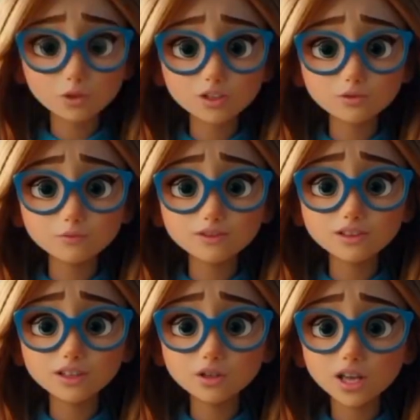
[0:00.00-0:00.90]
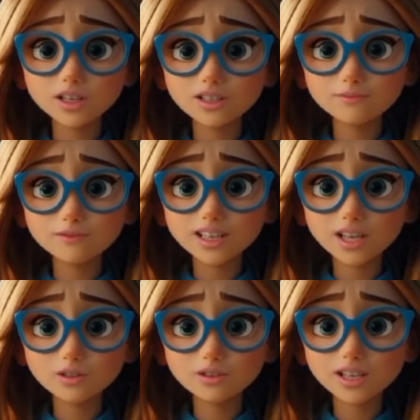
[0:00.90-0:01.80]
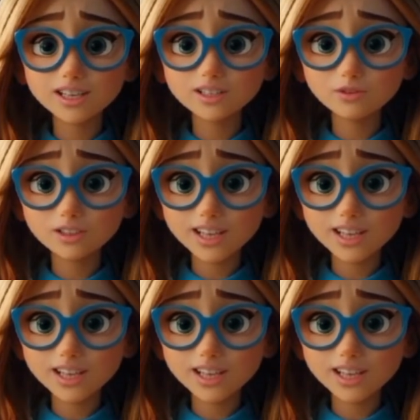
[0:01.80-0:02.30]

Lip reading: looking for a cleaning lady, and